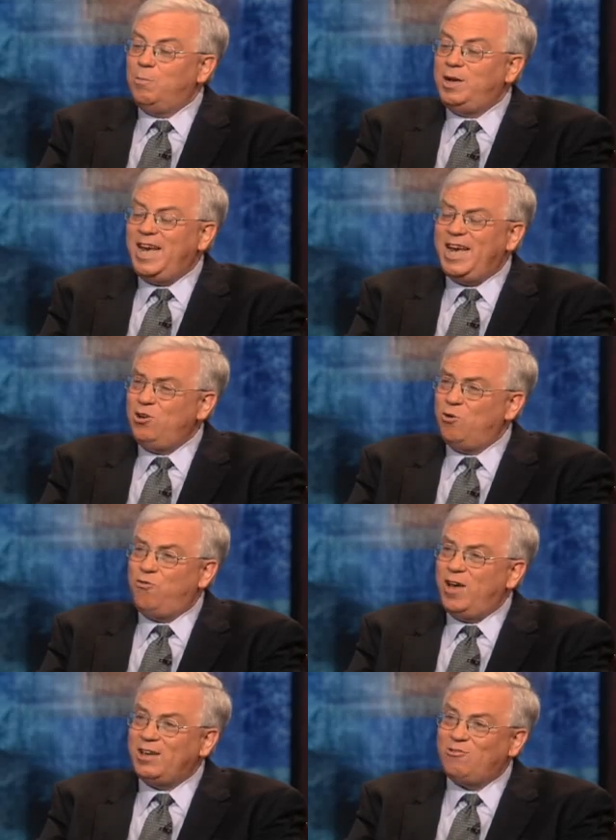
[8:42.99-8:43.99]
But he had no
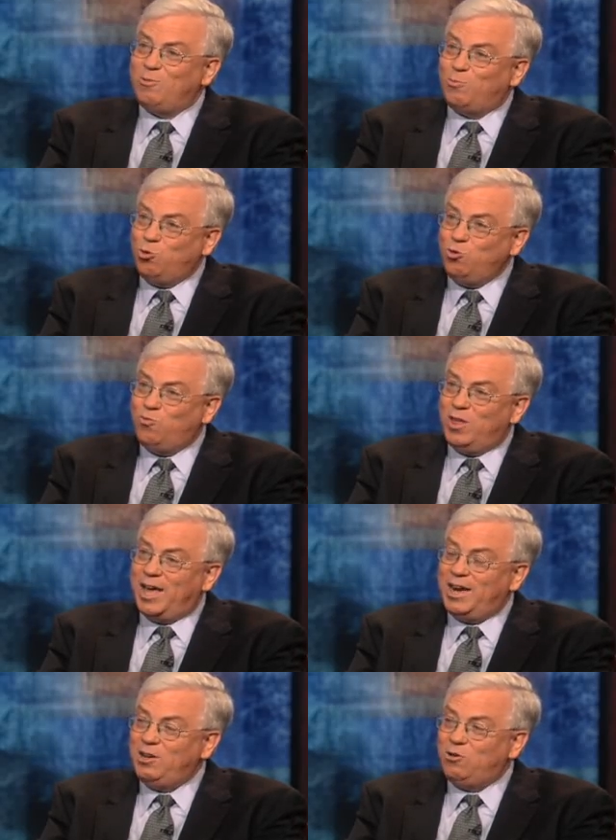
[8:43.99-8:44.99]
facts to prove
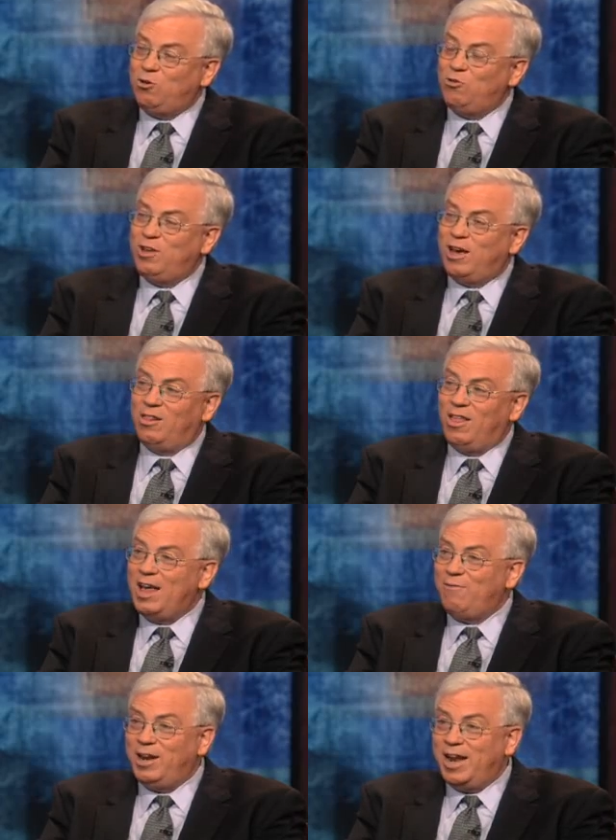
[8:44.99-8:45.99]
that, and it turns out a
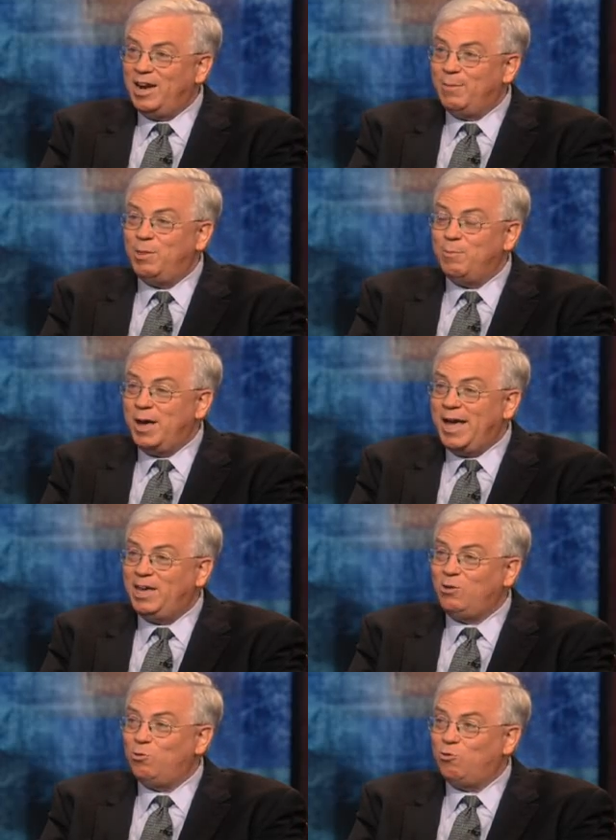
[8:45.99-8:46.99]
lot of it ended up at the
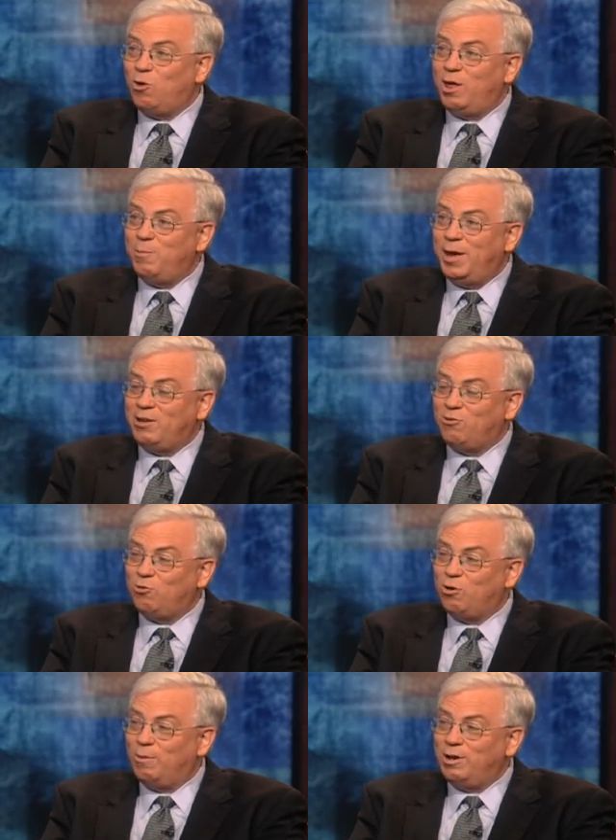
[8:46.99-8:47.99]
banks, which is why the banks
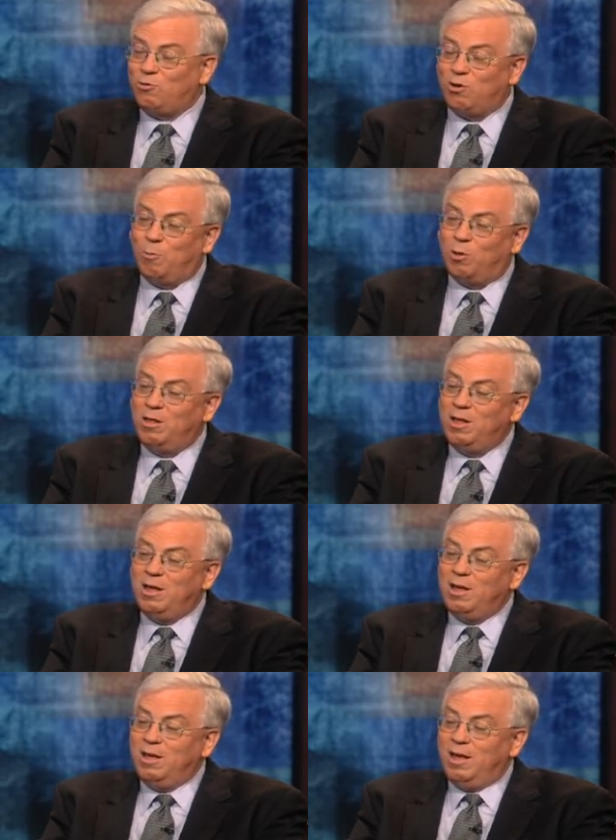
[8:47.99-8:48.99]
are in trouble,
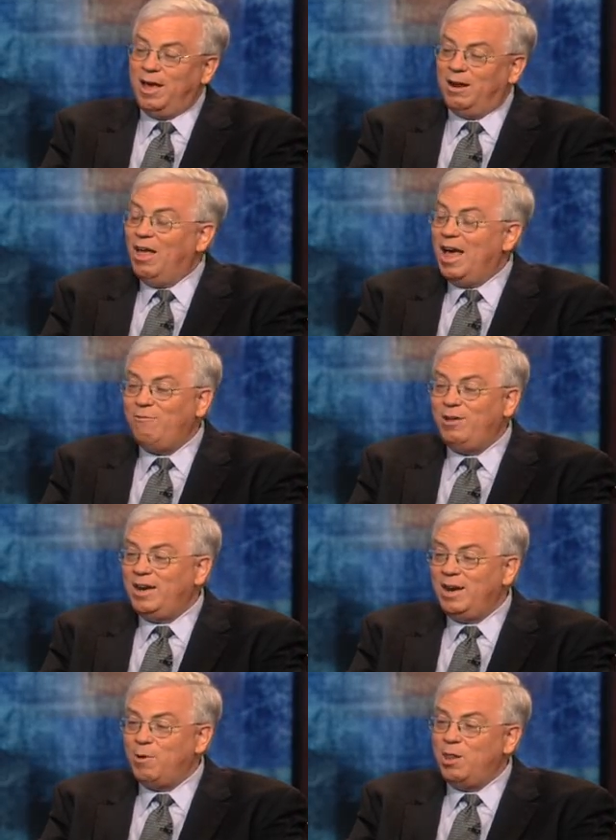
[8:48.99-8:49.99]
and a lot of it
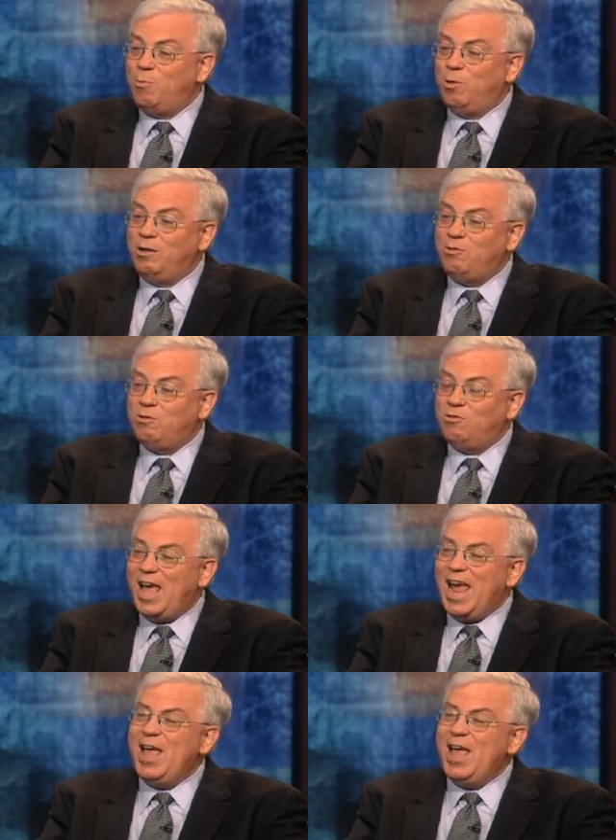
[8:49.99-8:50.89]
ended up other places.